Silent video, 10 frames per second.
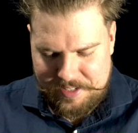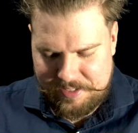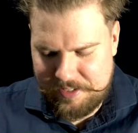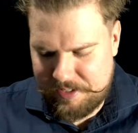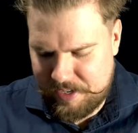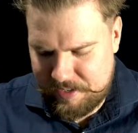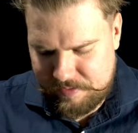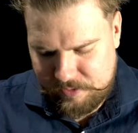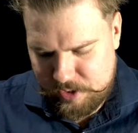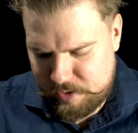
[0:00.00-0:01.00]
this is like
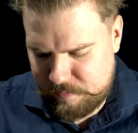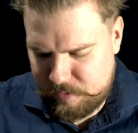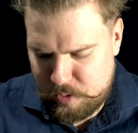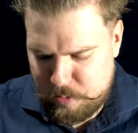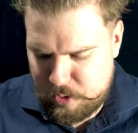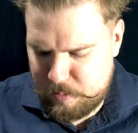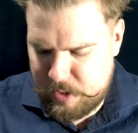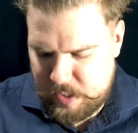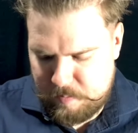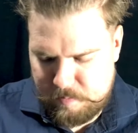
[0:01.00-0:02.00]
just super, super
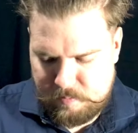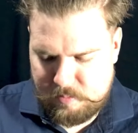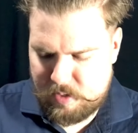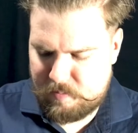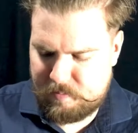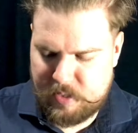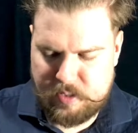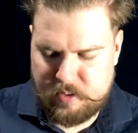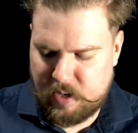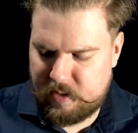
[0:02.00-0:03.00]
cheap. So let's
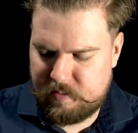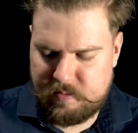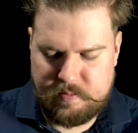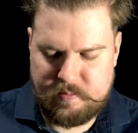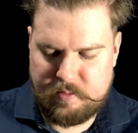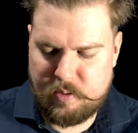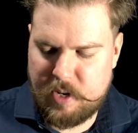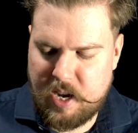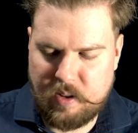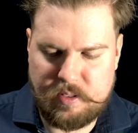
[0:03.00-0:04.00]
try it.
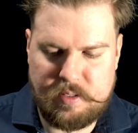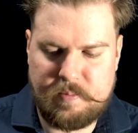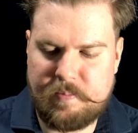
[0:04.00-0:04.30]
3 ounce.